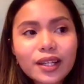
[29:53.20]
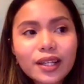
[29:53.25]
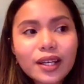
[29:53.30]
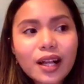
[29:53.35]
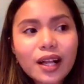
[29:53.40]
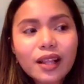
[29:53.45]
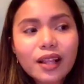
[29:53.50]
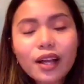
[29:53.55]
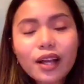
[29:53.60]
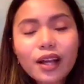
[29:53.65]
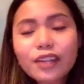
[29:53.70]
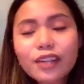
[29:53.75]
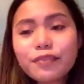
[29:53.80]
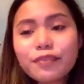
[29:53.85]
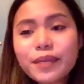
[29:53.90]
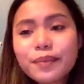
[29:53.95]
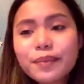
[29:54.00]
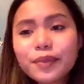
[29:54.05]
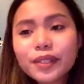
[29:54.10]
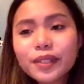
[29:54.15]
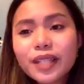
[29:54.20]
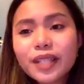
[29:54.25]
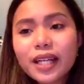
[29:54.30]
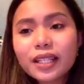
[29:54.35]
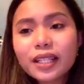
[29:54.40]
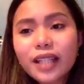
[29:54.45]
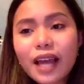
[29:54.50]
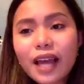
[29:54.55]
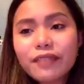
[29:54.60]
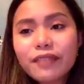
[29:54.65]
a lot of people are kind
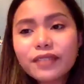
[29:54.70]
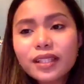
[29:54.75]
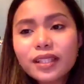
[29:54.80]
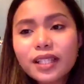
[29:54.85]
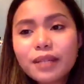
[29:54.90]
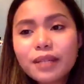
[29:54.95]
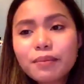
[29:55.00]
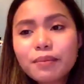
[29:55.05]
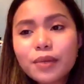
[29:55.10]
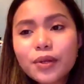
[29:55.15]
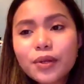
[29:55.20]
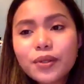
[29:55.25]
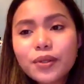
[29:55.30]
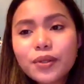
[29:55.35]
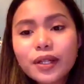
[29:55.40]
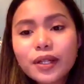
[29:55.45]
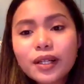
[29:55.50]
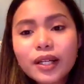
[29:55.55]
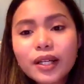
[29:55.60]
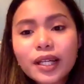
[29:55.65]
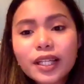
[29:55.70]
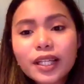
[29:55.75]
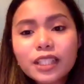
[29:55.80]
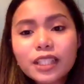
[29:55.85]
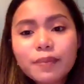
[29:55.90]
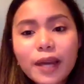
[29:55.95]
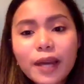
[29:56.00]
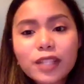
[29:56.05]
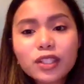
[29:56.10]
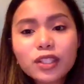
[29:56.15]
of left in limbo,
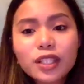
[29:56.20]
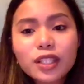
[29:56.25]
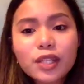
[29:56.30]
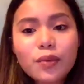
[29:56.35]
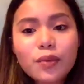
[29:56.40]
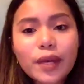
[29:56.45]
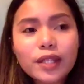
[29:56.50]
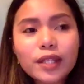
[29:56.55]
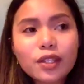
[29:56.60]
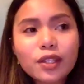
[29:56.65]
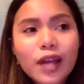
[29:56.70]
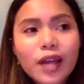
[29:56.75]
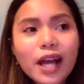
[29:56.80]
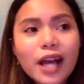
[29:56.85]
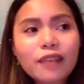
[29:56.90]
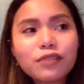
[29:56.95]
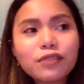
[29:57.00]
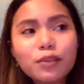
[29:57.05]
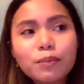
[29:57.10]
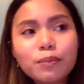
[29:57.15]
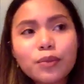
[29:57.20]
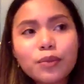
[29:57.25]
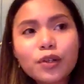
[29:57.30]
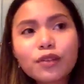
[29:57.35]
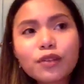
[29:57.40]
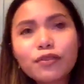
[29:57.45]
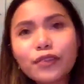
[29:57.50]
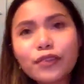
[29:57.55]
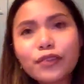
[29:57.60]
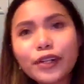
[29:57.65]
especially mm-hmm. when you have to book
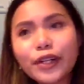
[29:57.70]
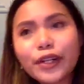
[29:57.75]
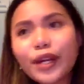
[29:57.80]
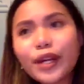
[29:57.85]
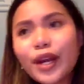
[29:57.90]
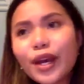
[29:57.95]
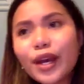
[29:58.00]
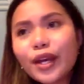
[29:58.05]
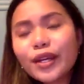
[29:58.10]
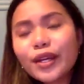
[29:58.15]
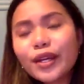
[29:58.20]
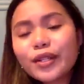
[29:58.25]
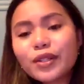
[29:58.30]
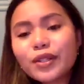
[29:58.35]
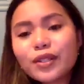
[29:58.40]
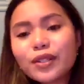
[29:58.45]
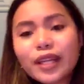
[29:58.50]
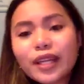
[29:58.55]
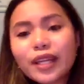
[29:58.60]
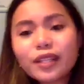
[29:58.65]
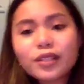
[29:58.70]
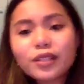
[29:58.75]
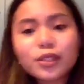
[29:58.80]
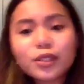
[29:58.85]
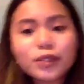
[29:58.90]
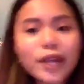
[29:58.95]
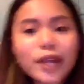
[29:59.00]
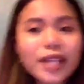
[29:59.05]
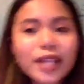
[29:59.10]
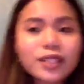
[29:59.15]
for, you know, like
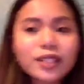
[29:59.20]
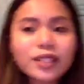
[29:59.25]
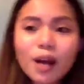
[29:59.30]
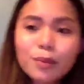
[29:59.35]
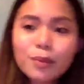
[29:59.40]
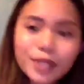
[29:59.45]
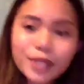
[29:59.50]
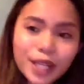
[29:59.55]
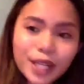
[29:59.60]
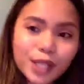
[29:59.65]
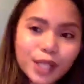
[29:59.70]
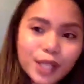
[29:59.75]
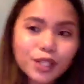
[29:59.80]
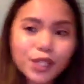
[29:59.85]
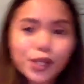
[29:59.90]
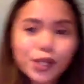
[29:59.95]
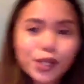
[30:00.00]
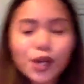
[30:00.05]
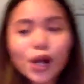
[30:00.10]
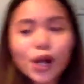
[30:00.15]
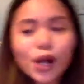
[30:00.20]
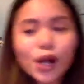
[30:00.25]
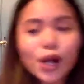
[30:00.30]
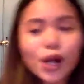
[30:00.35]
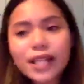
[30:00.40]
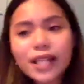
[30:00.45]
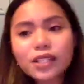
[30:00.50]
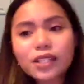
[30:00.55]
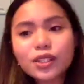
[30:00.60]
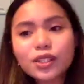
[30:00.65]
to rent accommodation and all
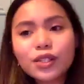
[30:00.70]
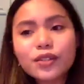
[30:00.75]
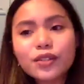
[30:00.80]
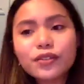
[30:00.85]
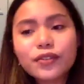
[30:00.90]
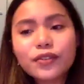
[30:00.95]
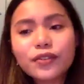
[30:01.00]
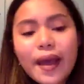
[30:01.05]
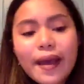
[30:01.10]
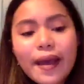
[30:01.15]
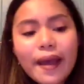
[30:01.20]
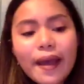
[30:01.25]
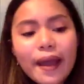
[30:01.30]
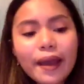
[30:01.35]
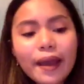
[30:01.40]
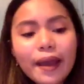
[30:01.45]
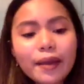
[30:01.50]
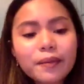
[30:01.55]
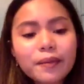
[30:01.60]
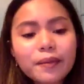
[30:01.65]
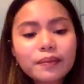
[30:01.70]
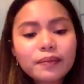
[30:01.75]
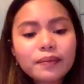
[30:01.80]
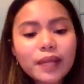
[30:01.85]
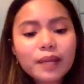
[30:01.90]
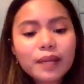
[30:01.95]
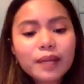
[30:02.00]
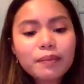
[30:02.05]
that stuff. And like